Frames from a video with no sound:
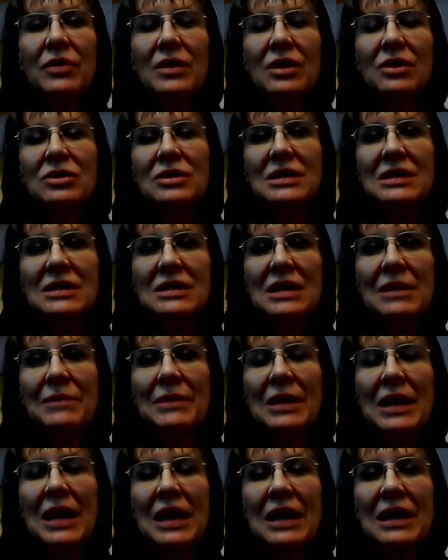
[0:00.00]

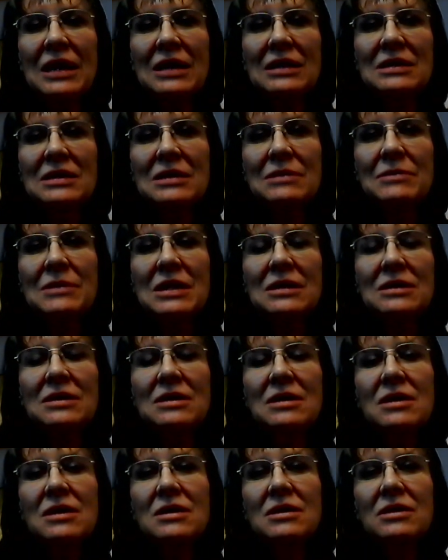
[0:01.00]
systemic
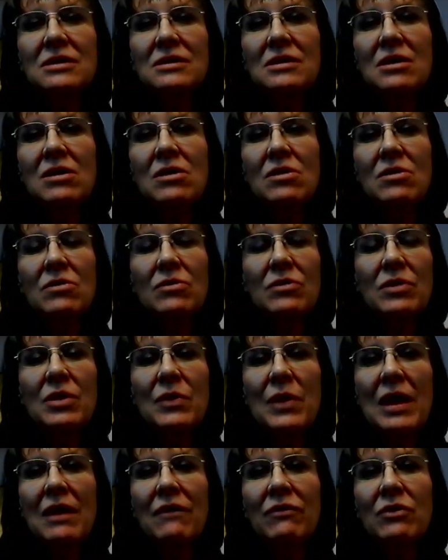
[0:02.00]
antihistamines. So
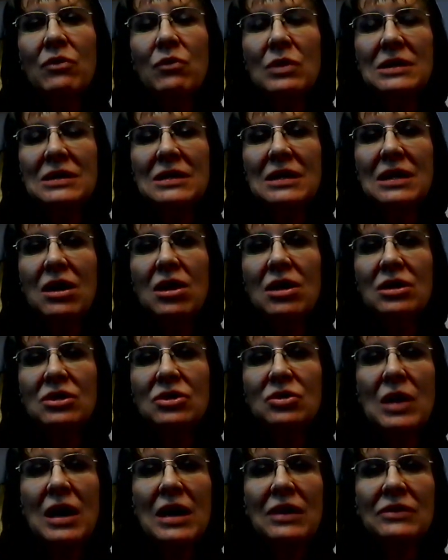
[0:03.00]
you have the ones that
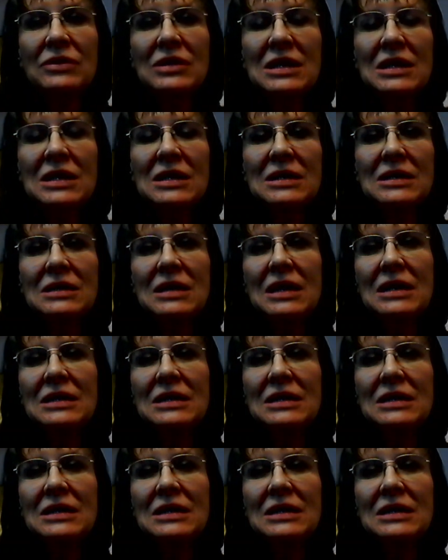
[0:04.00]
cause drowsiness,